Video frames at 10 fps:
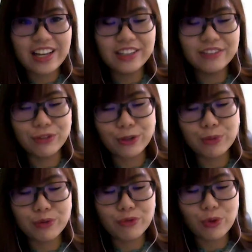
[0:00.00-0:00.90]
Alan, for
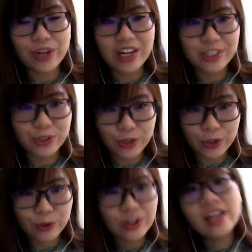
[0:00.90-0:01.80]
you before we let you
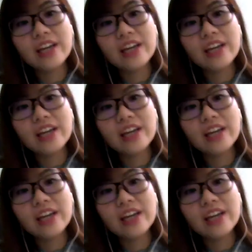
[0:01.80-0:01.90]
go.